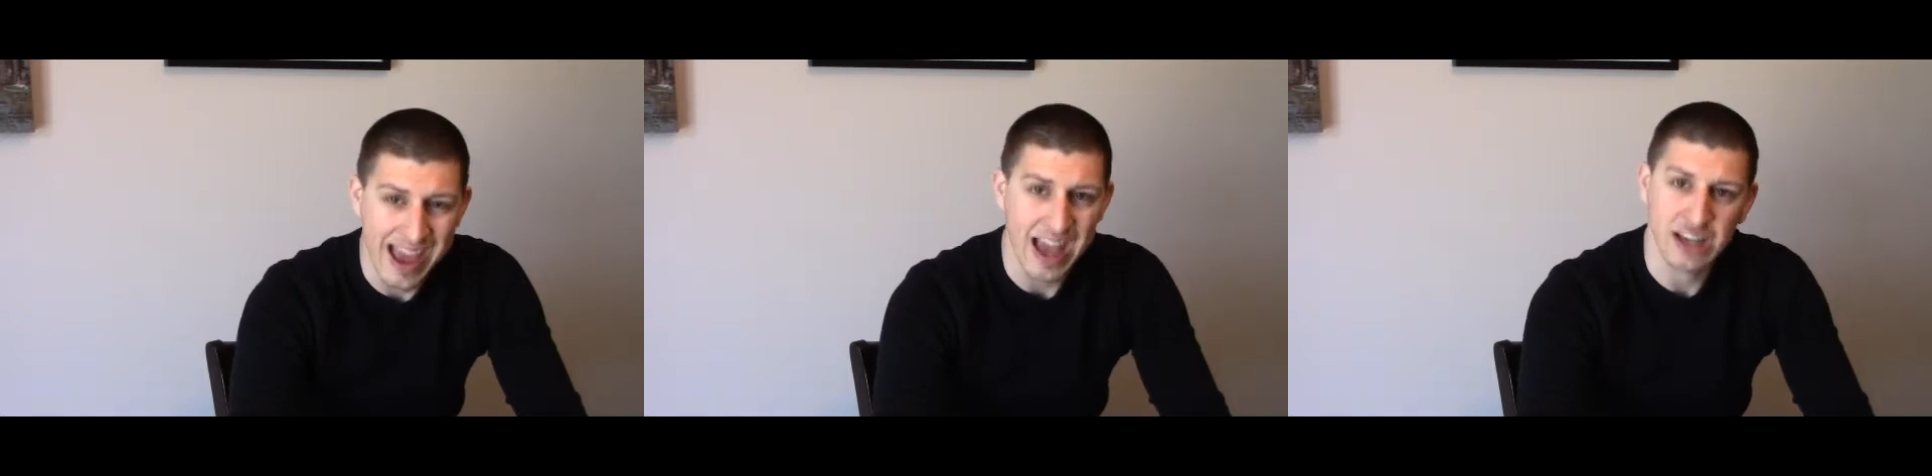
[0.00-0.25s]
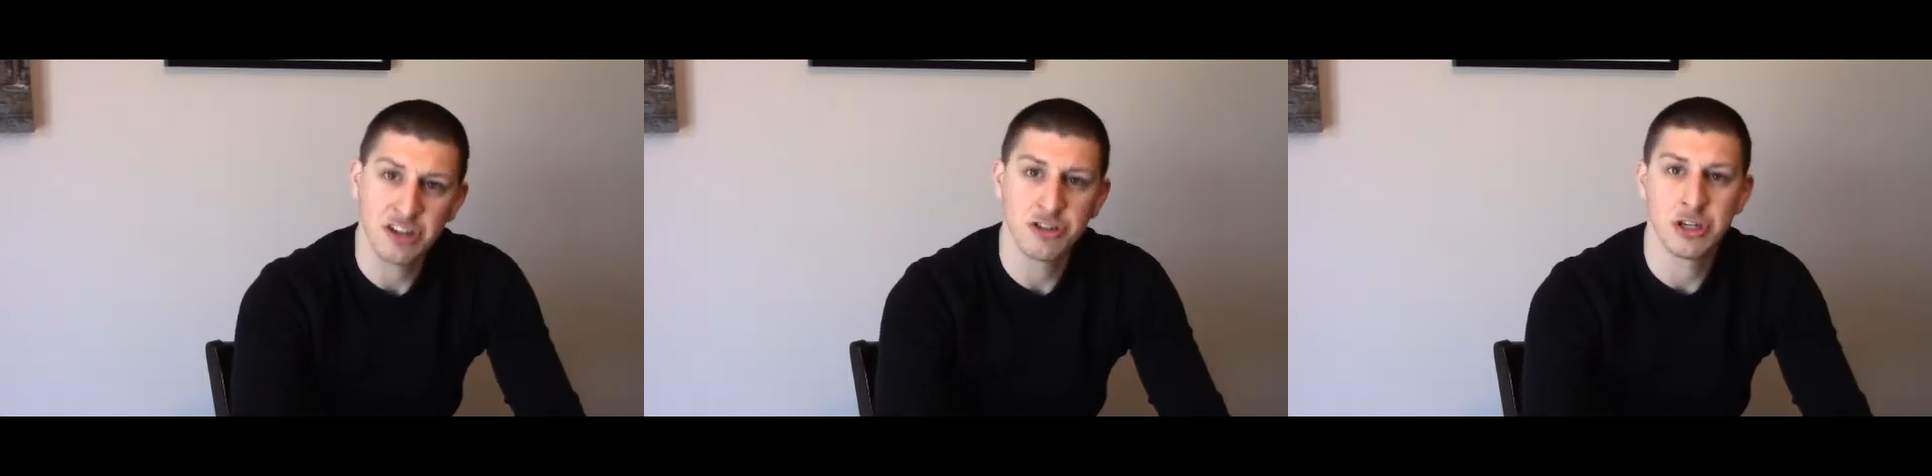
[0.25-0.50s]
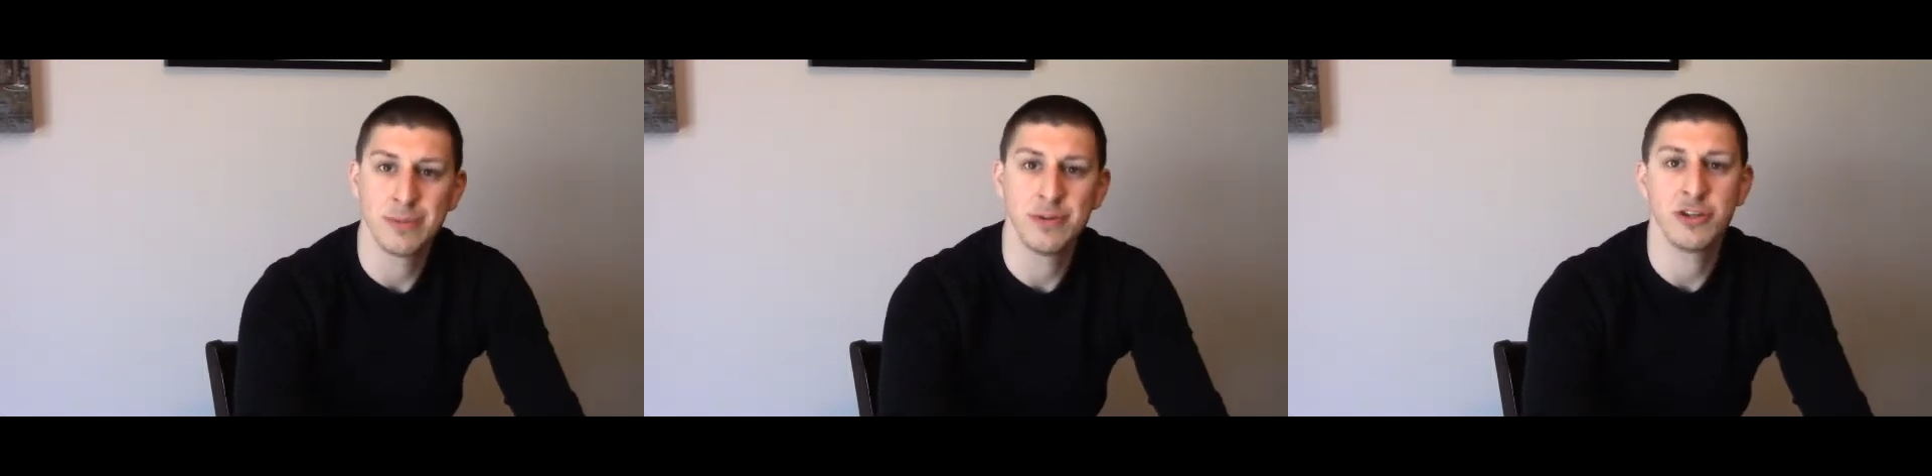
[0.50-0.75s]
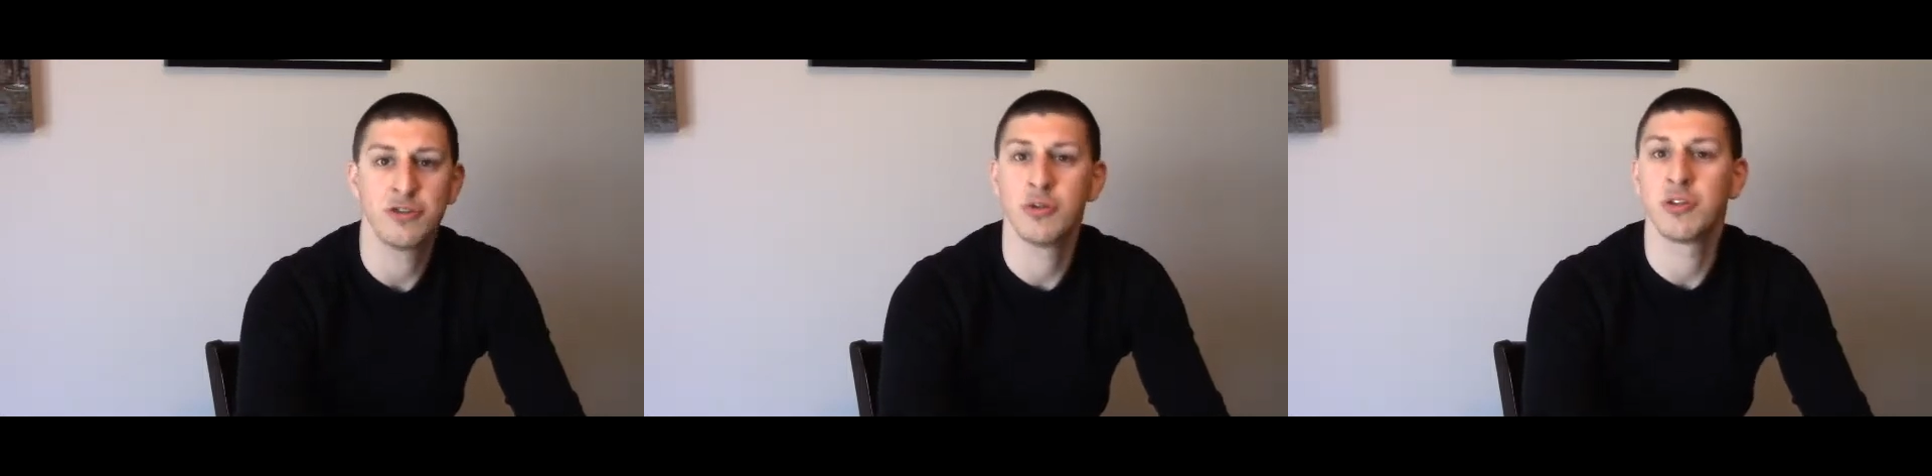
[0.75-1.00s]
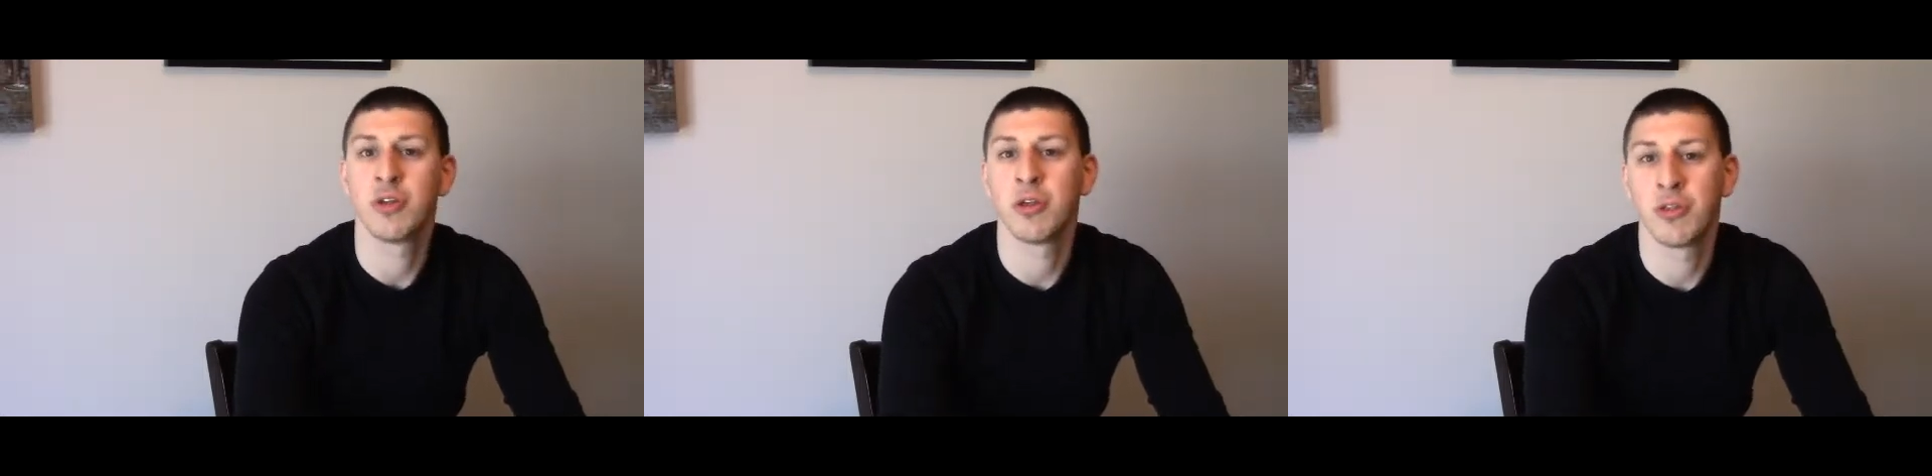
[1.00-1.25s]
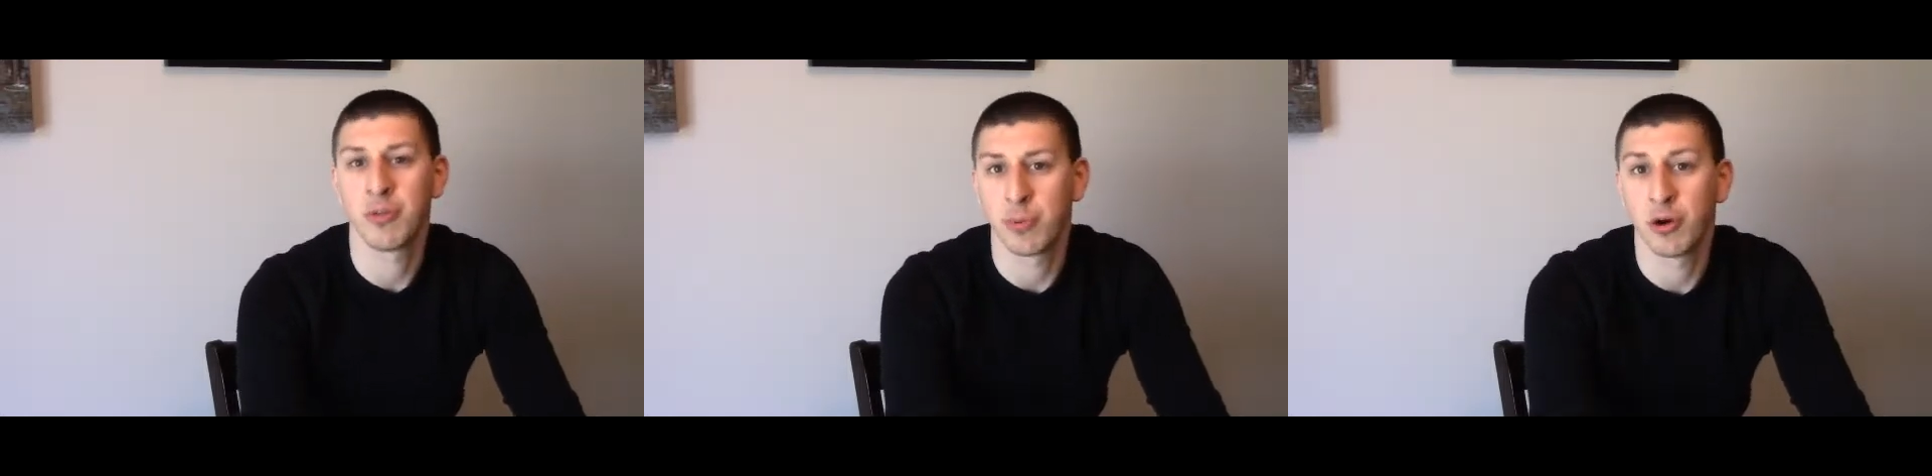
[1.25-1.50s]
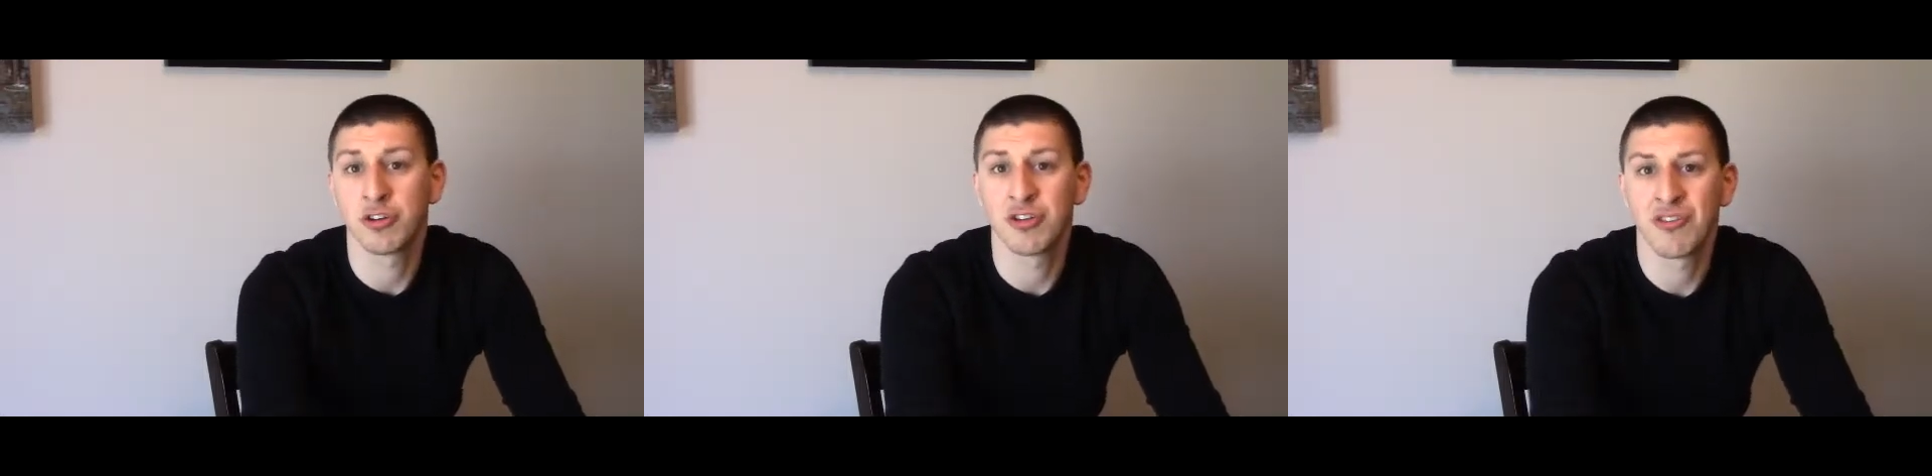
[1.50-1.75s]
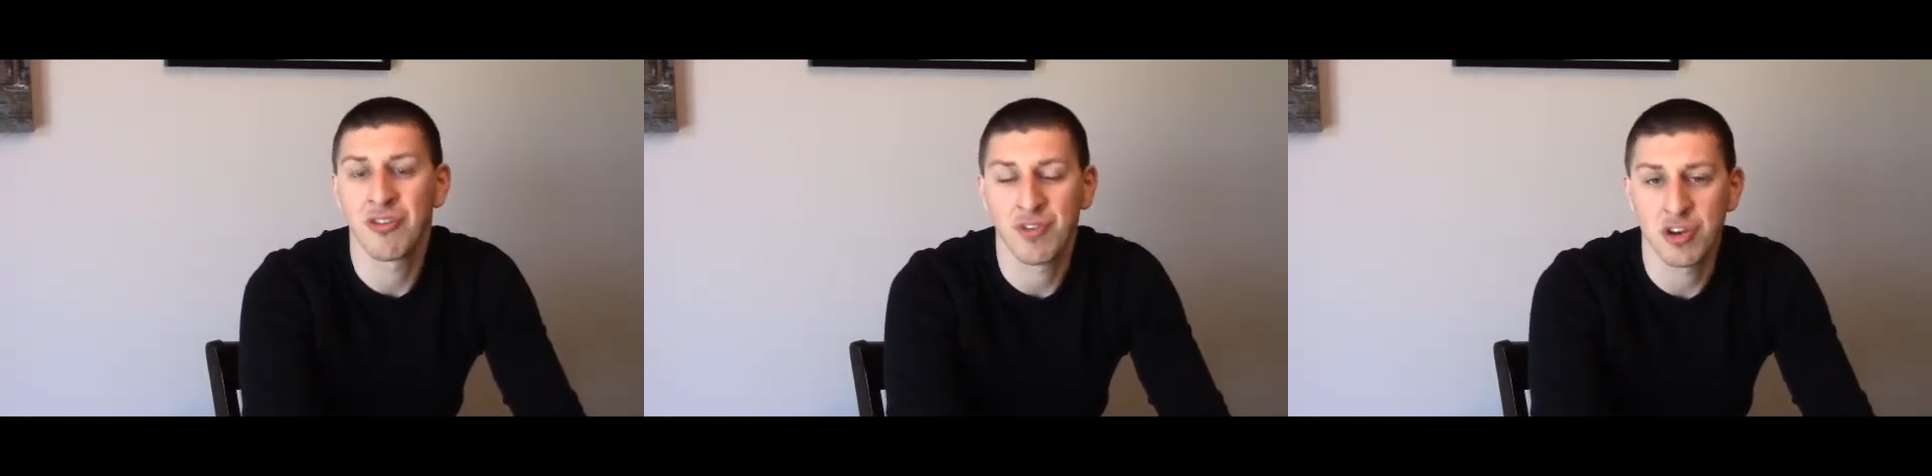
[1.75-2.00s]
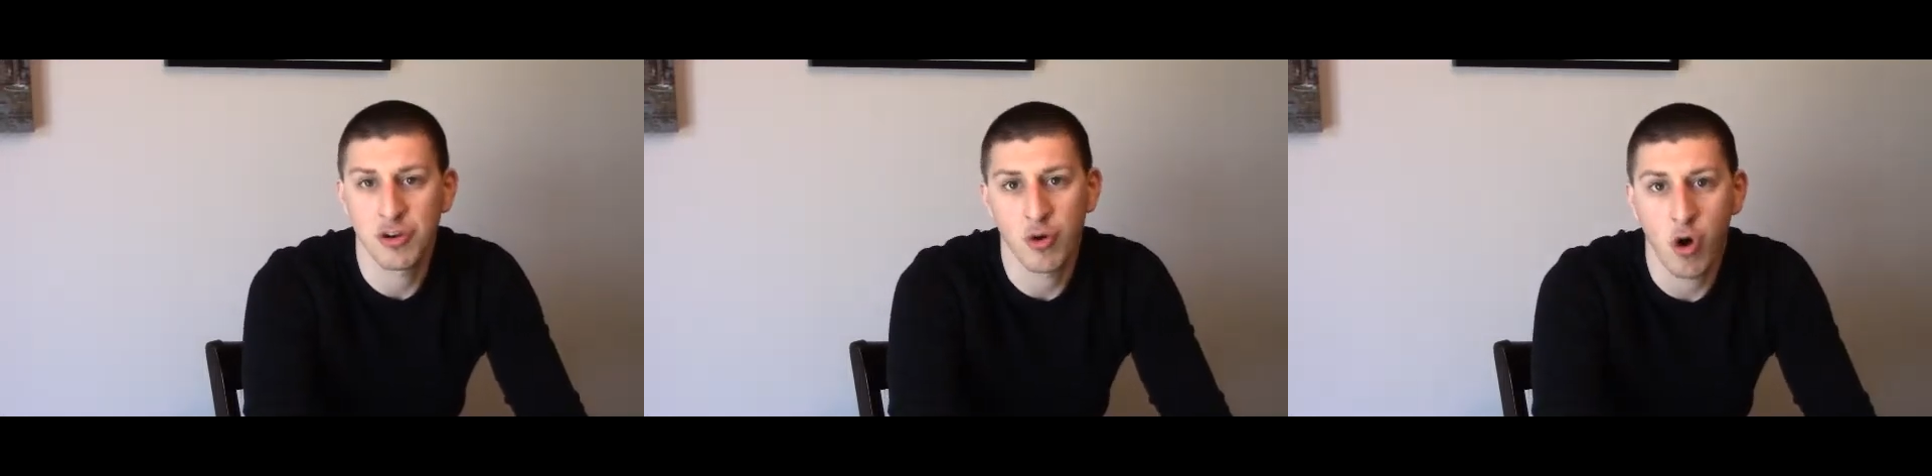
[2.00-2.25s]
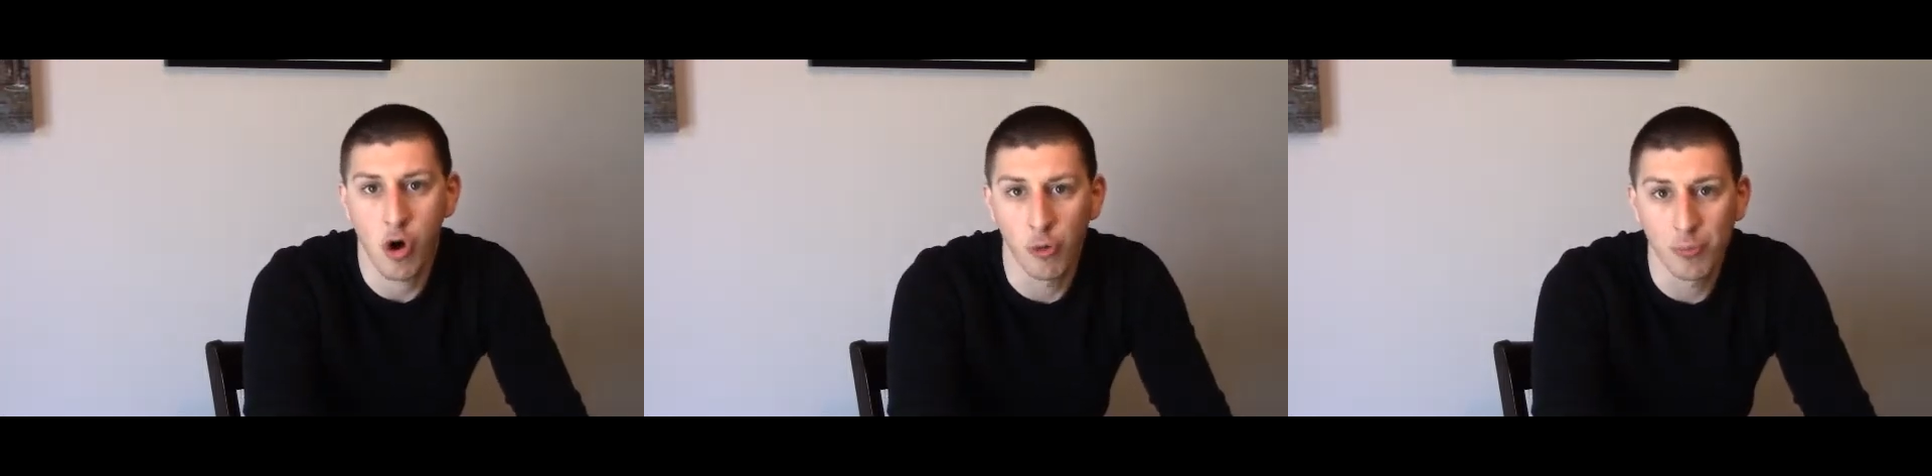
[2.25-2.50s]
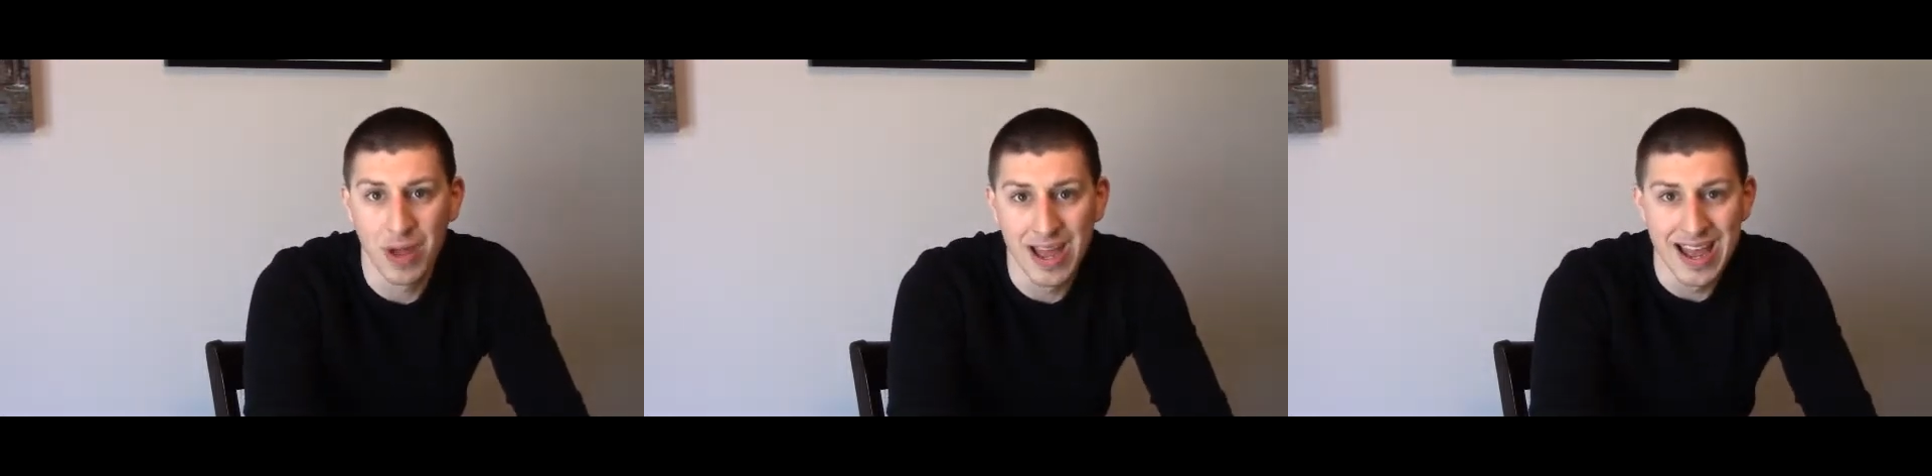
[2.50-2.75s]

and contribute to it to the purchase of a new home.